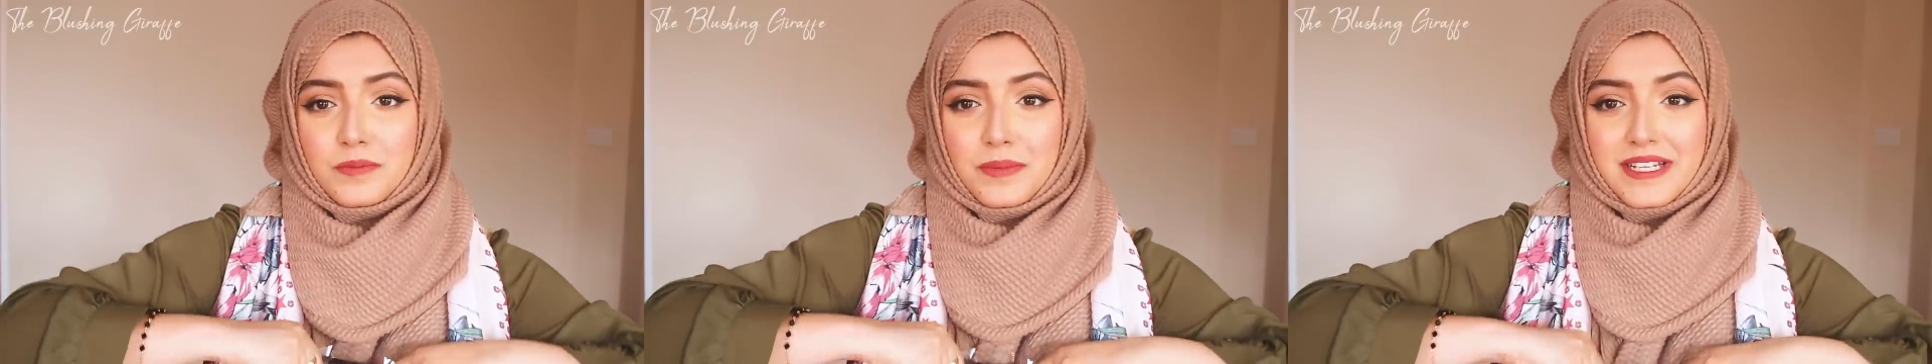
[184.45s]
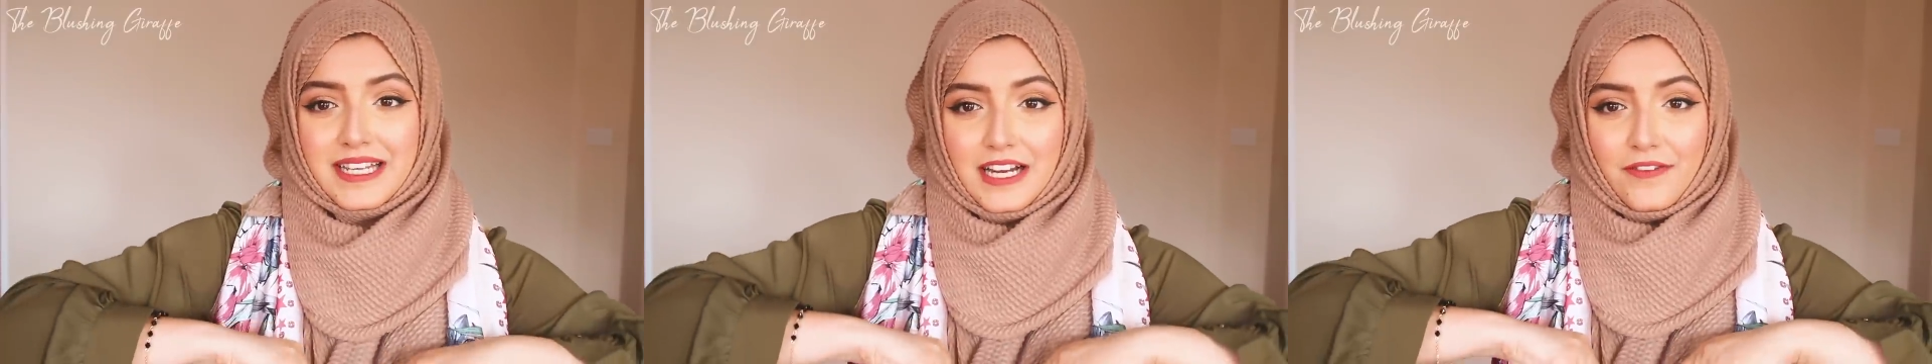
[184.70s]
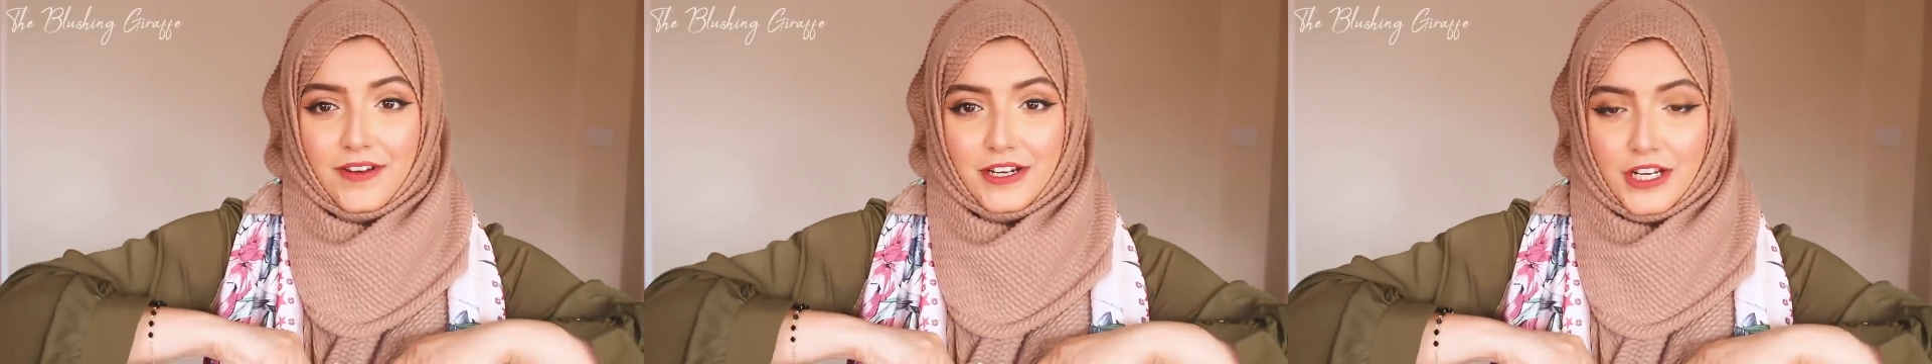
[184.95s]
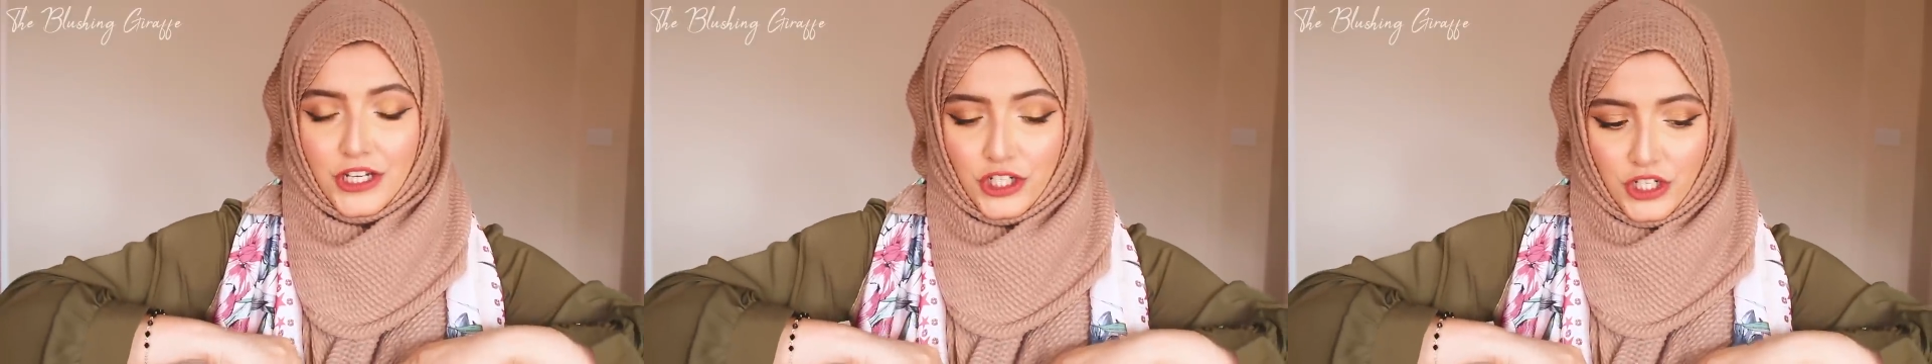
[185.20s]
particular
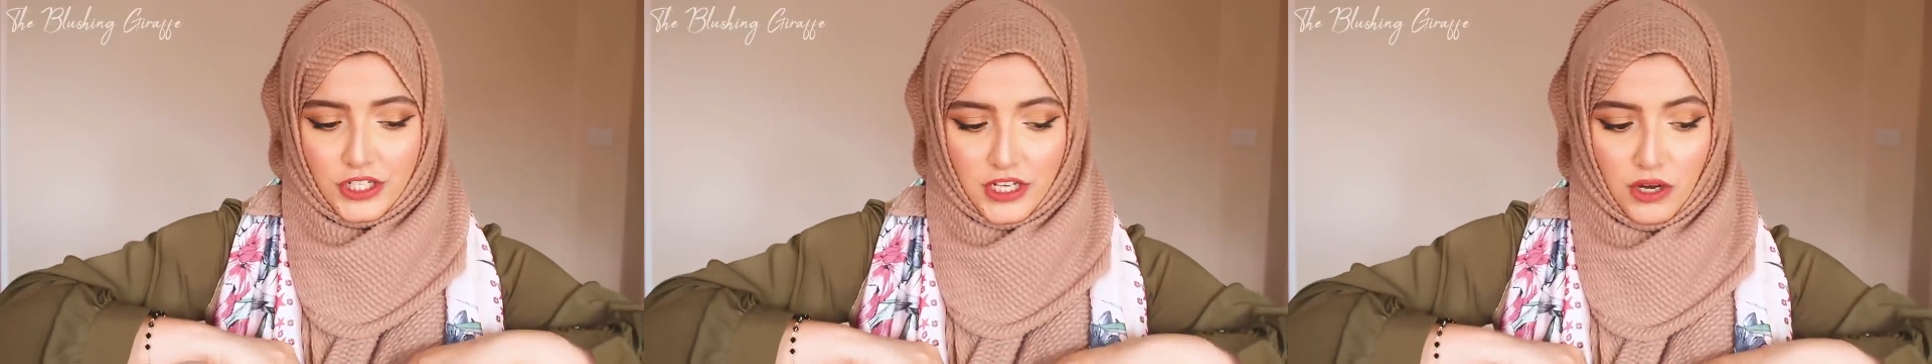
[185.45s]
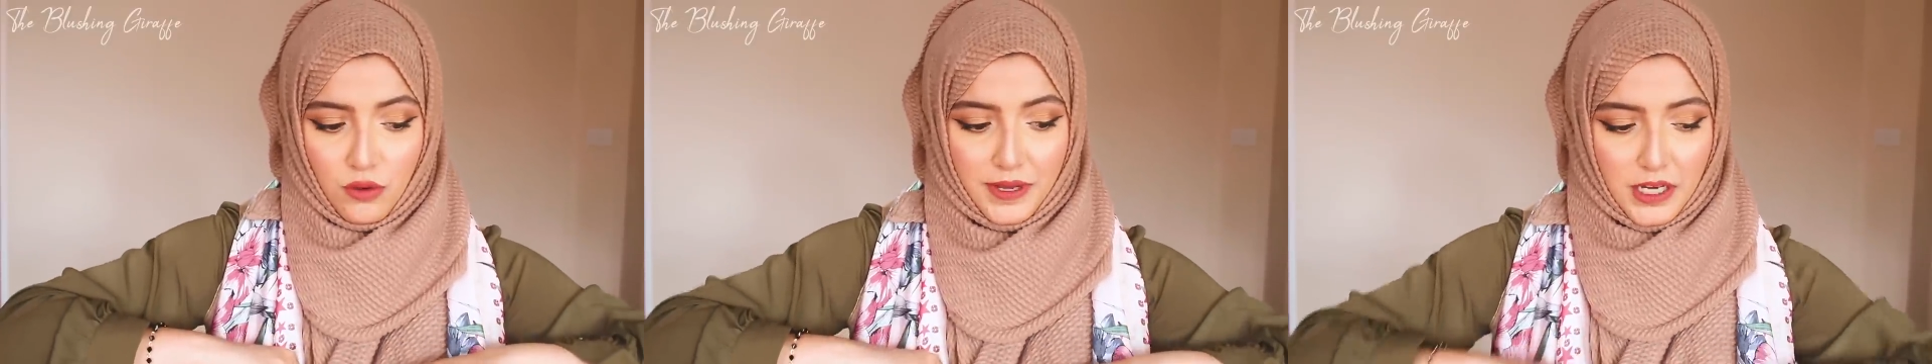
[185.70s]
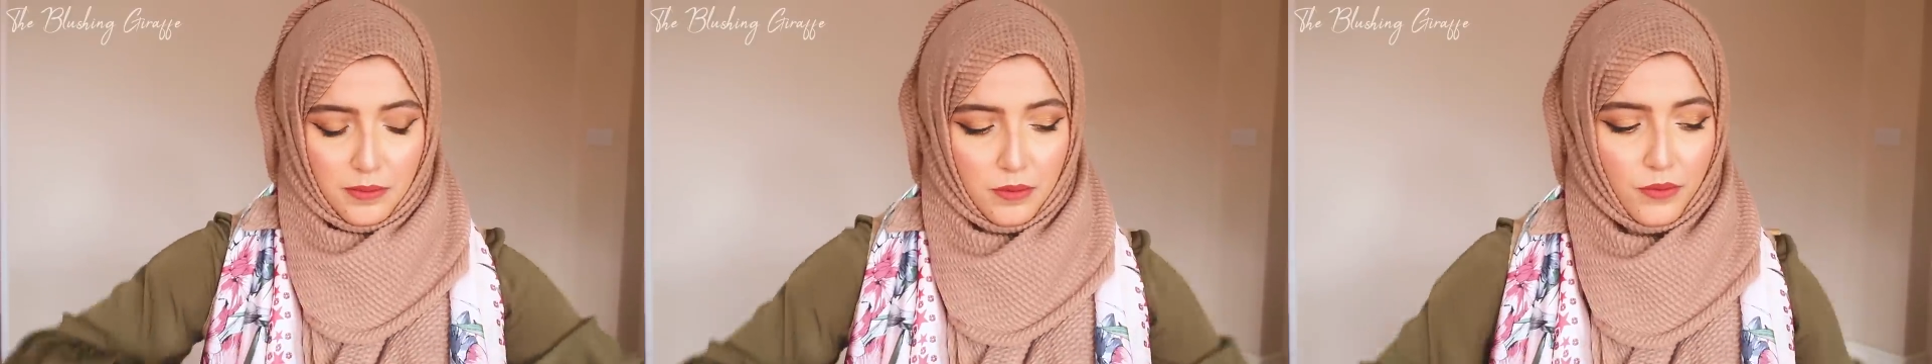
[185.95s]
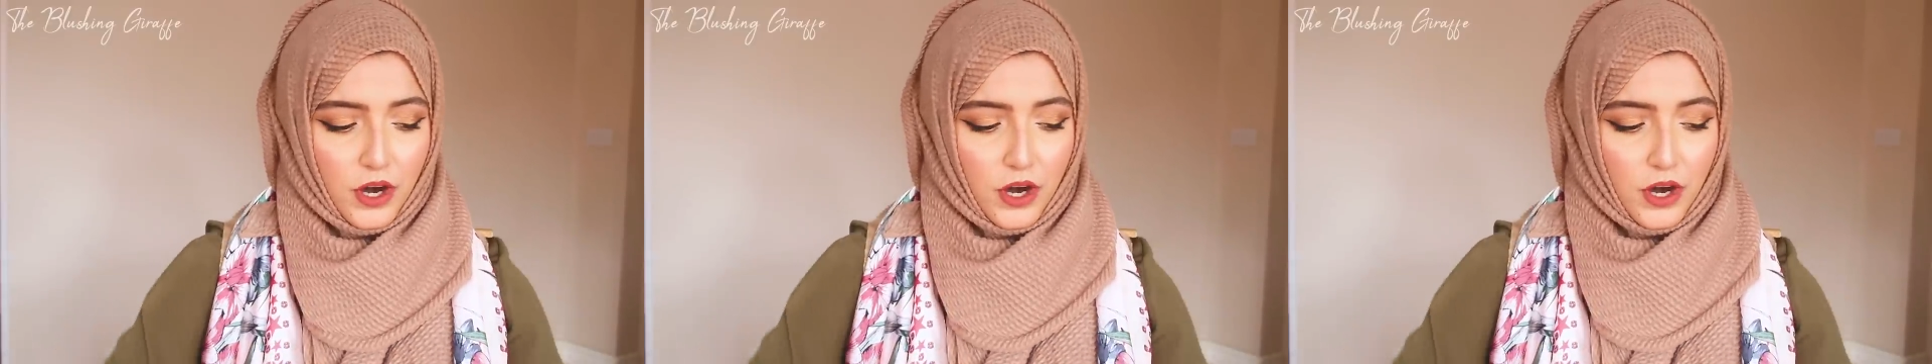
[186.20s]
foundations I will pick up a